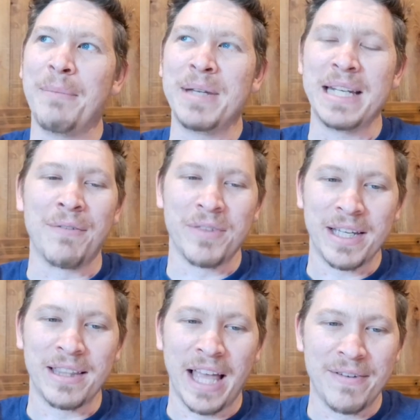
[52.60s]
mean,
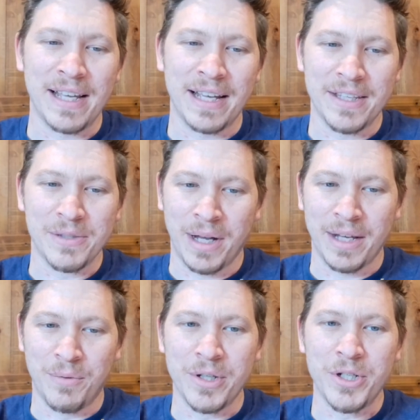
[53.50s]
everything in life is like this, right?
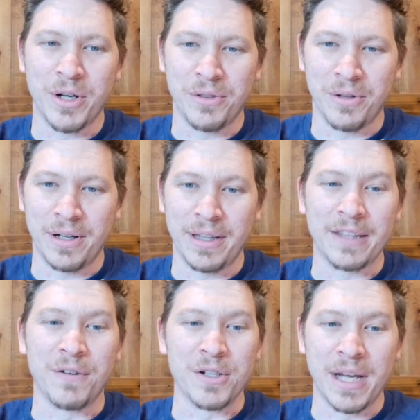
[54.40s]
Like once you go through it, like
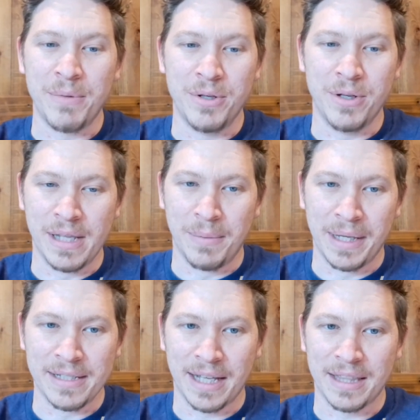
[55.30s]
the first time you do
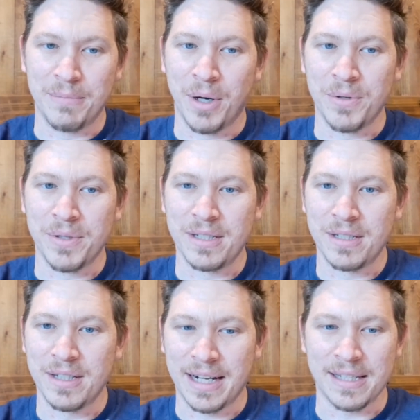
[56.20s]
something is like the most
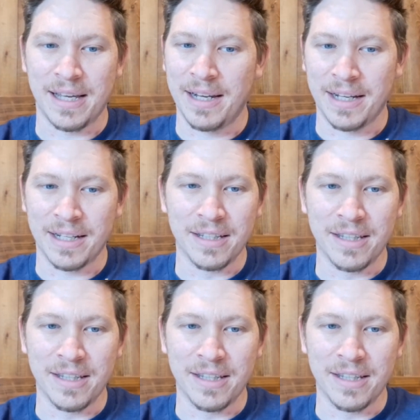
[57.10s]
exciting,